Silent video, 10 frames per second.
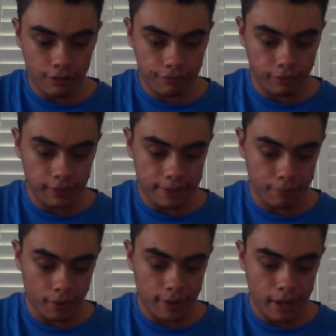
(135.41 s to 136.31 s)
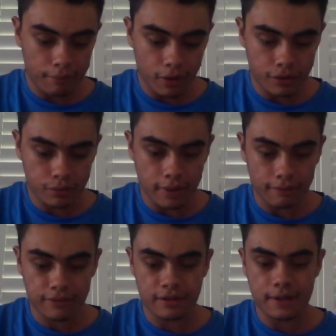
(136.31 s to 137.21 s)
I thought he might go to
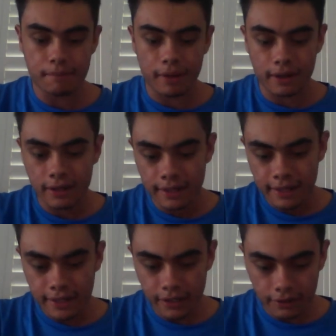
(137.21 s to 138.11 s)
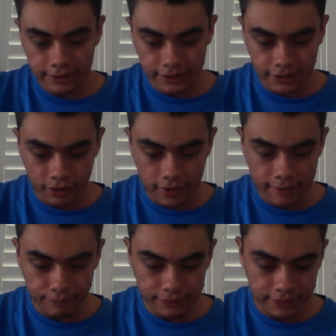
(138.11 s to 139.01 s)
another team, but now he's decided
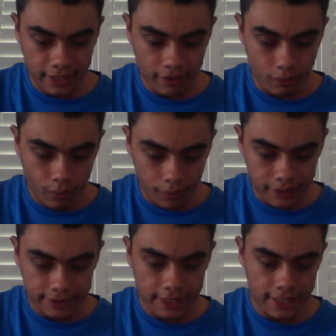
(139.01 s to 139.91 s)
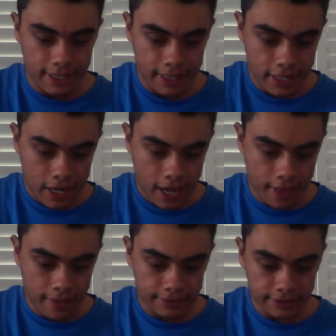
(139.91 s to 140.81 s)
he wants to stay at the Warriors, and
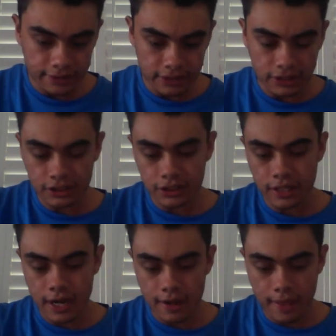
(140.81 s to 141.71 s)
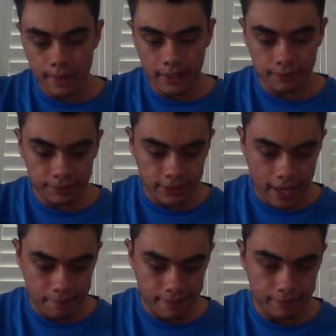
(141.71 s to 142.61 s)
that's his decision, and the club's
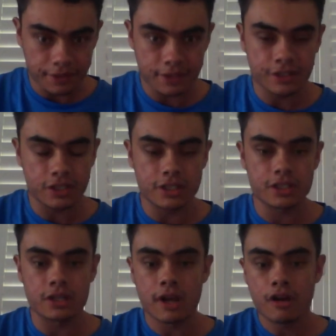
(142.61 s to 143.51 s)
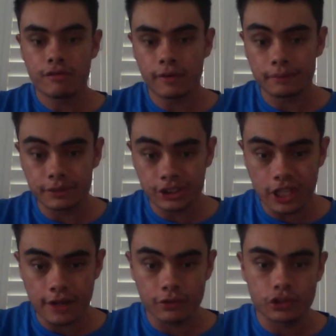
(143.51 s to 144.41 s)
happy with the decision for him to
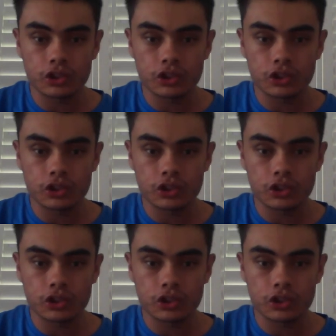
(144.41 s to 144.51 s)
stay on.